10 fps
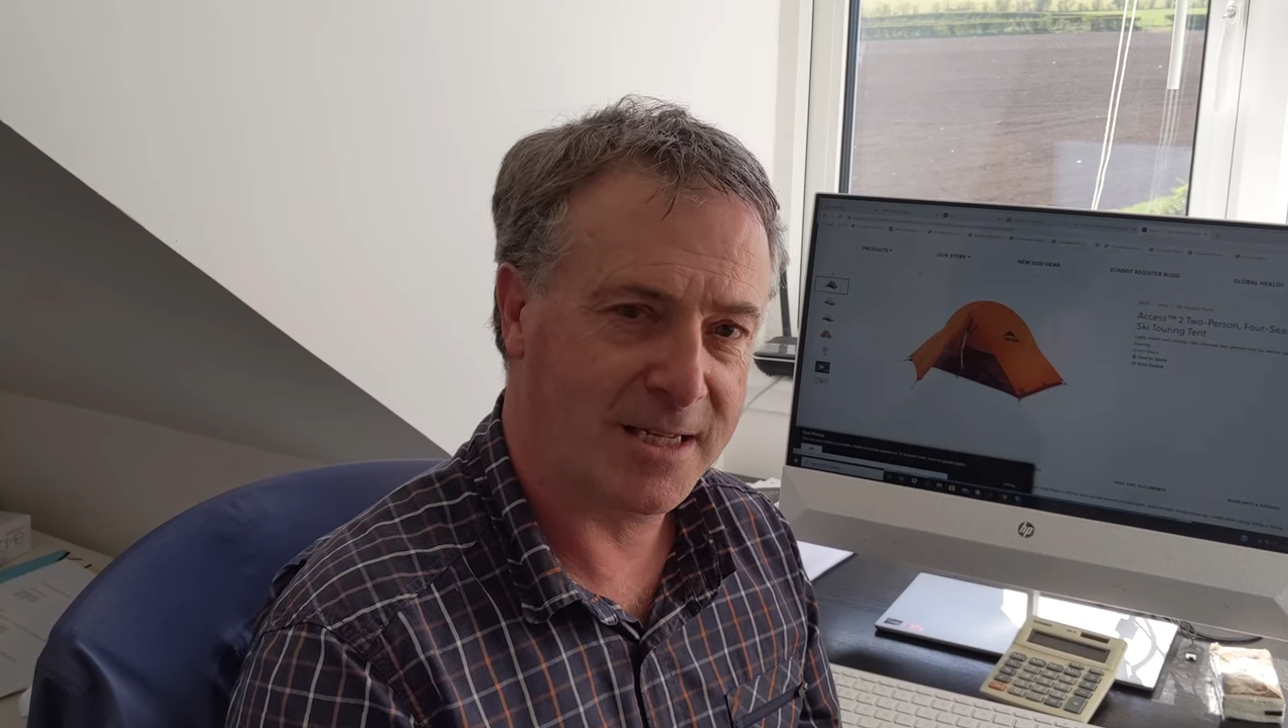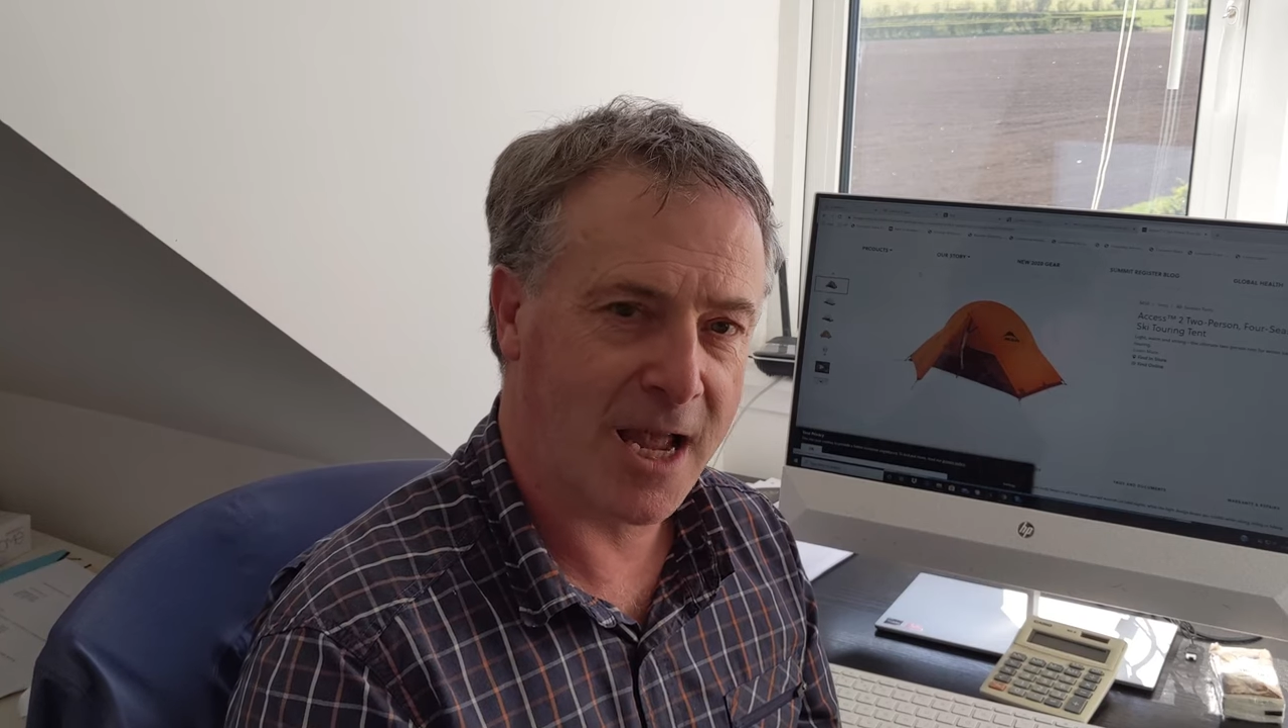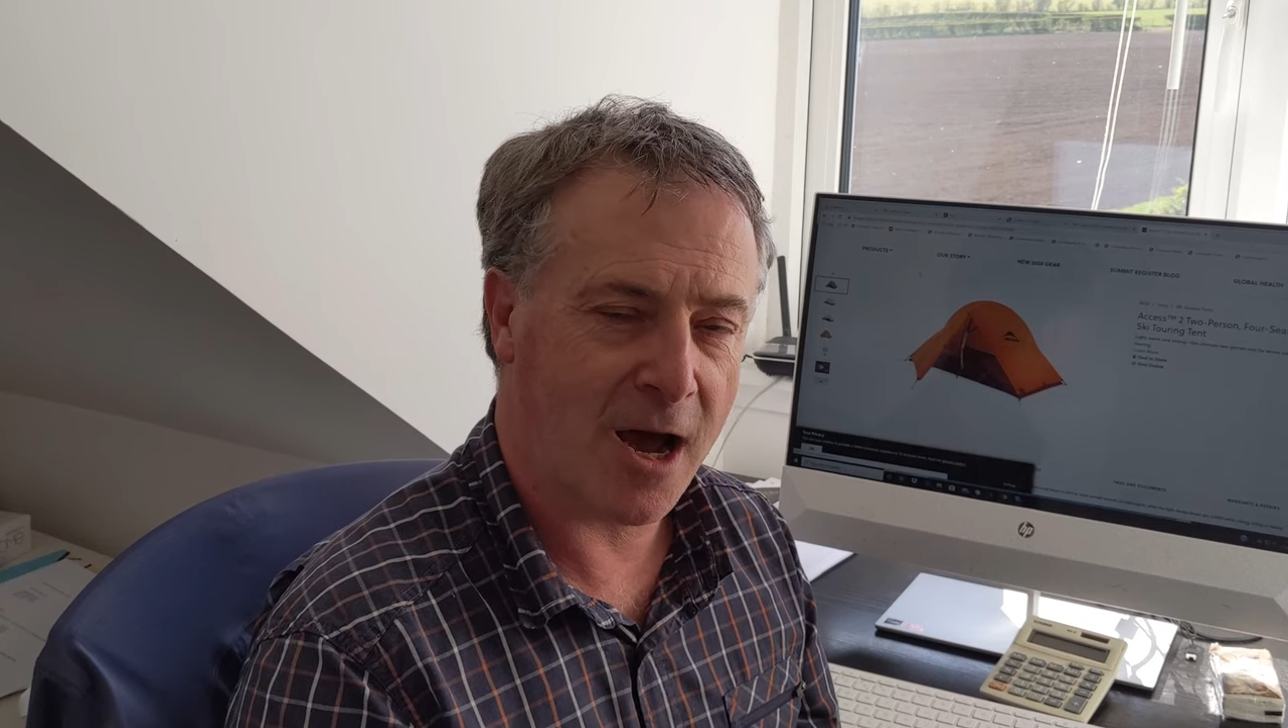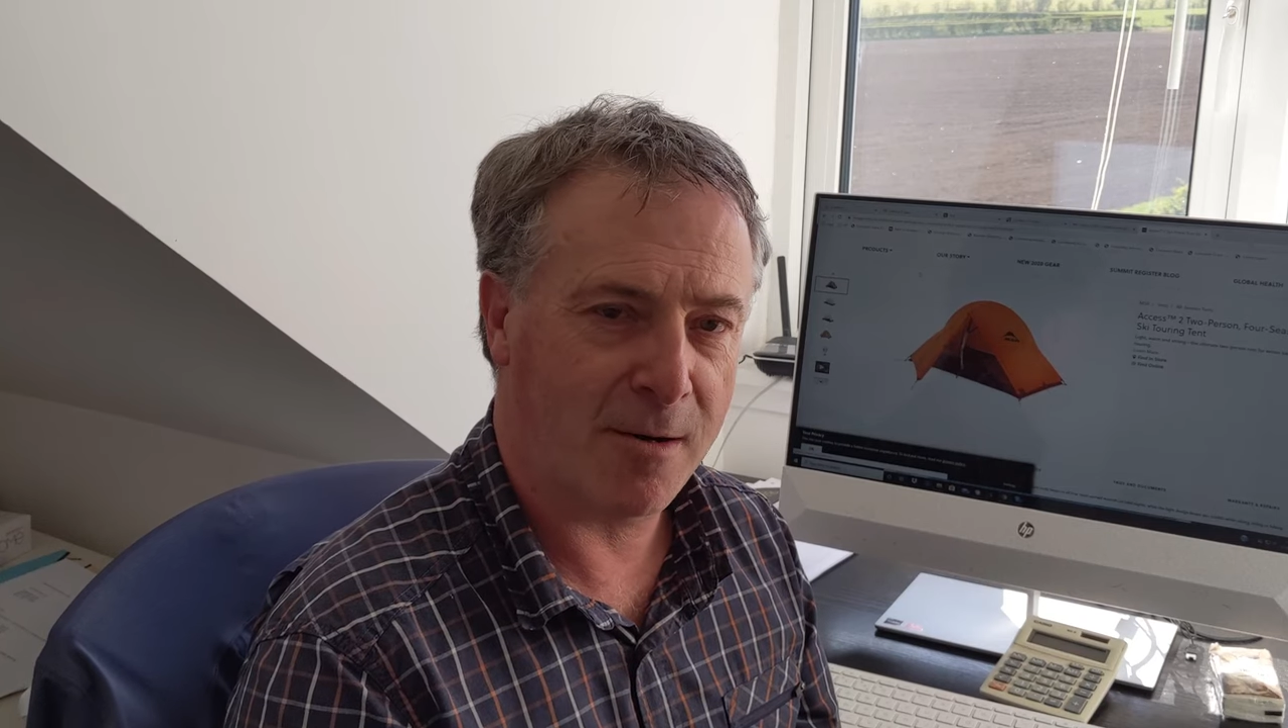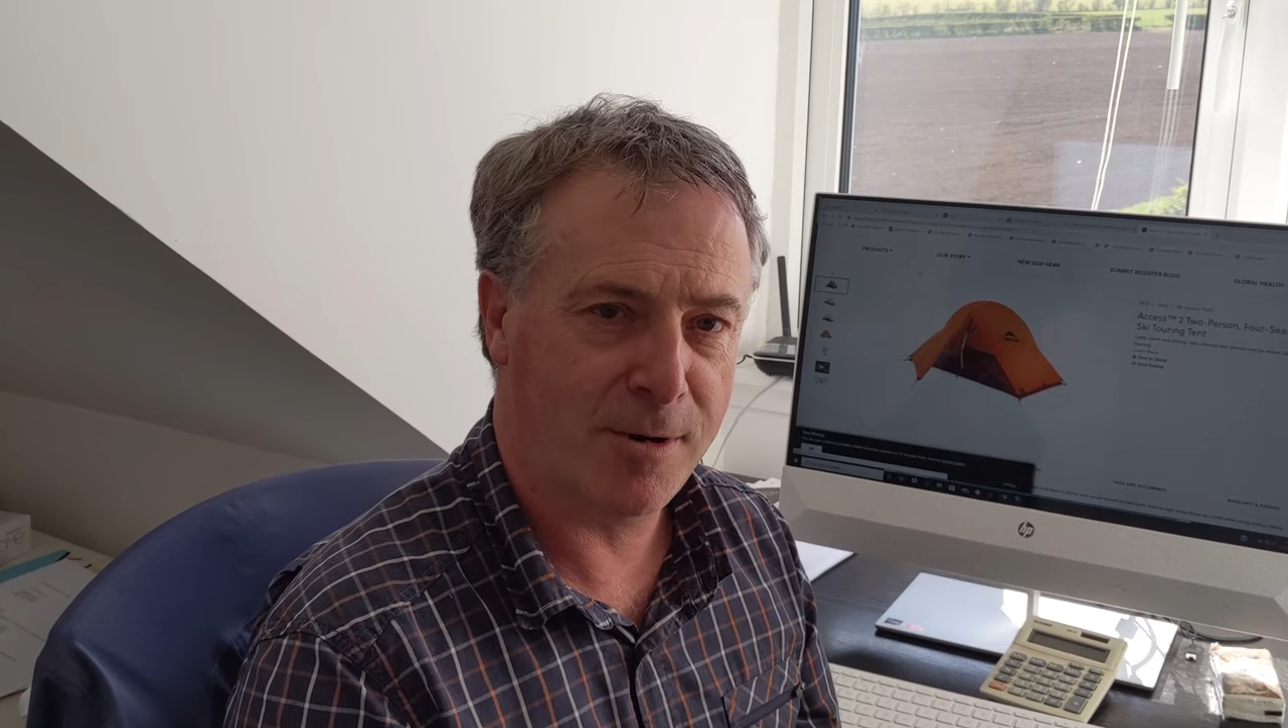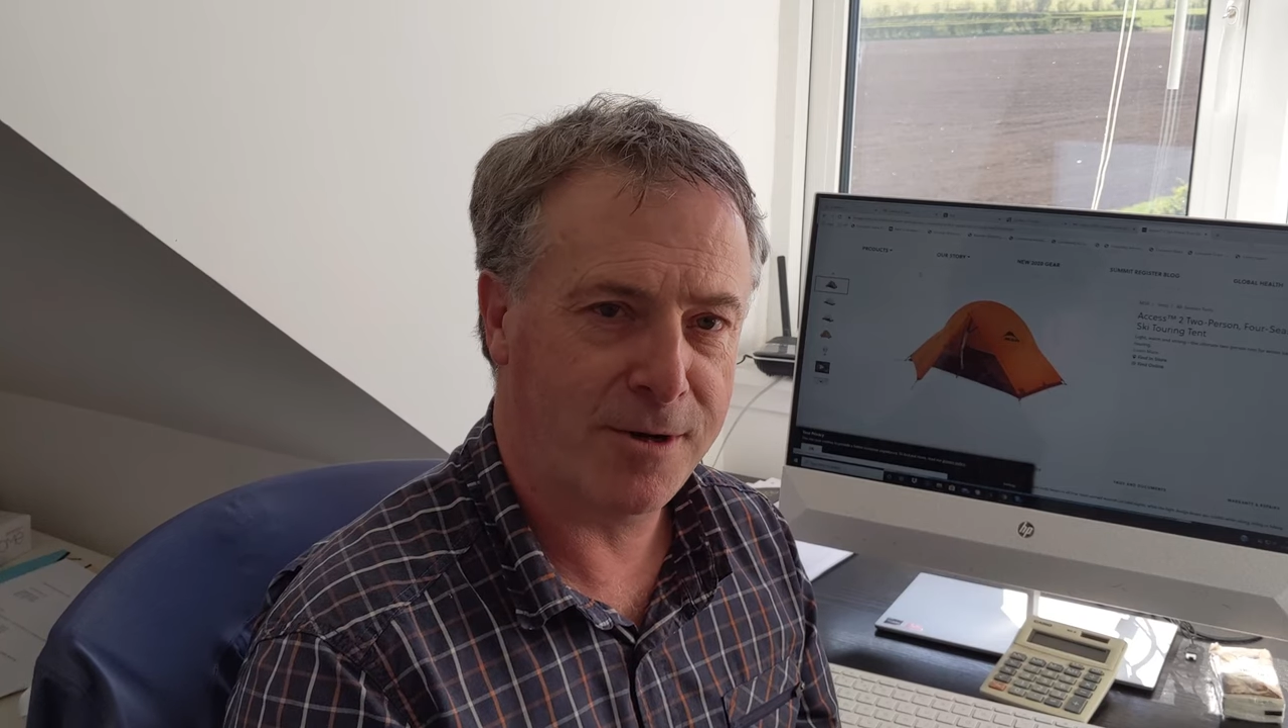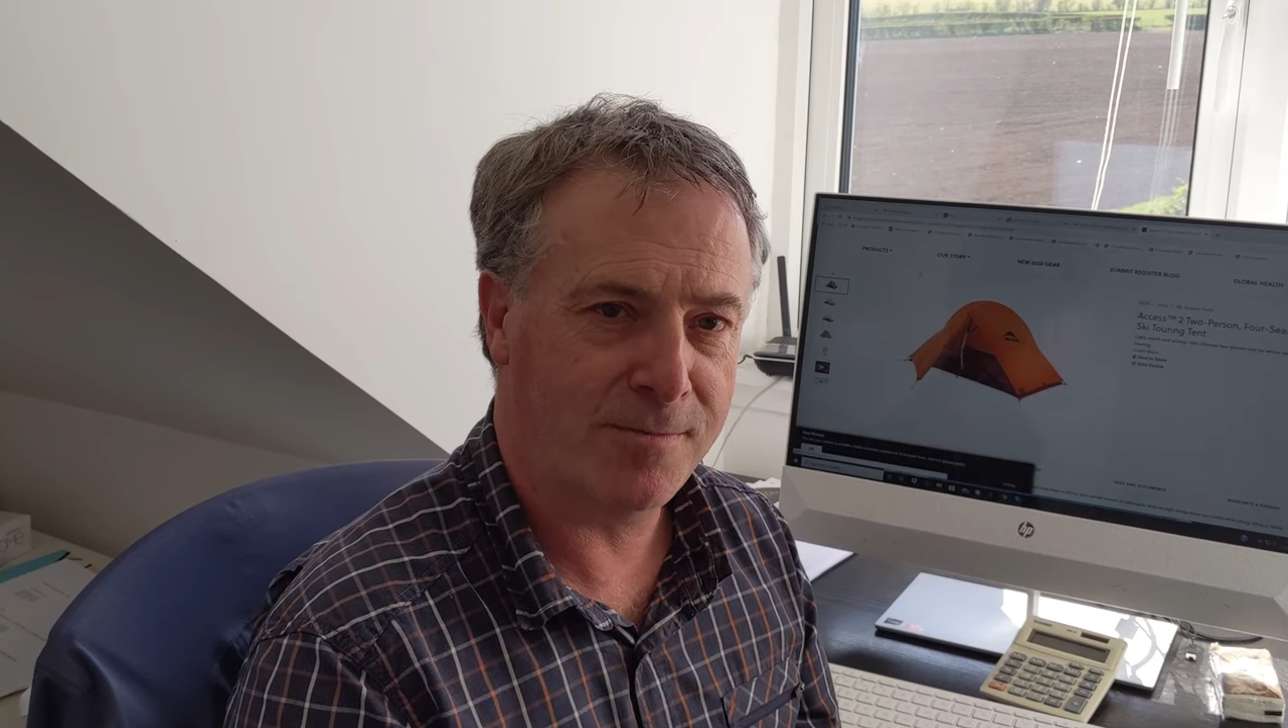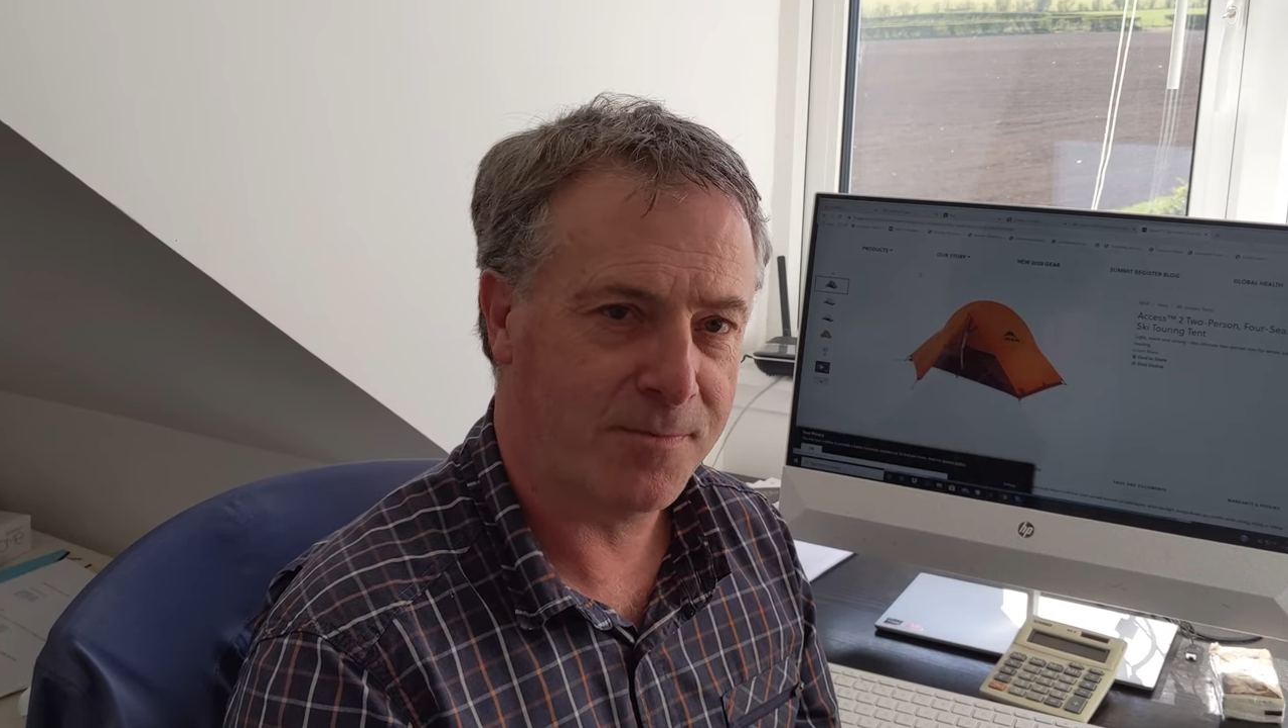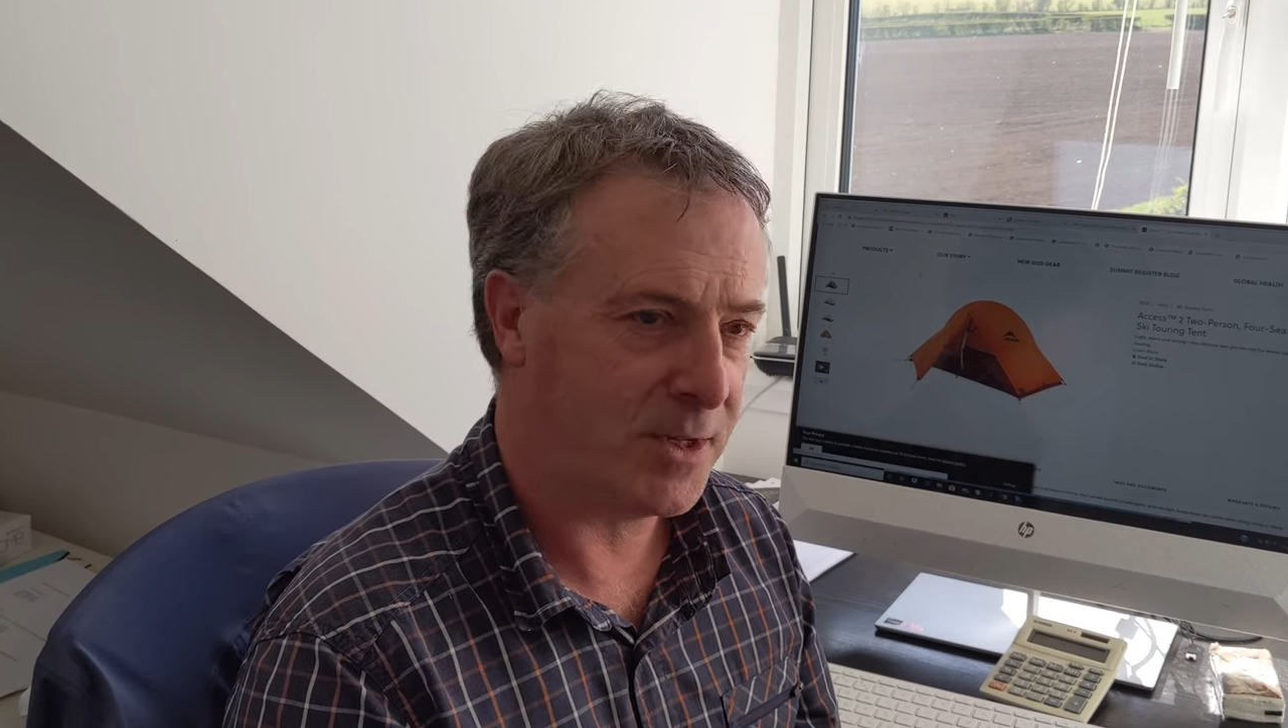has carbon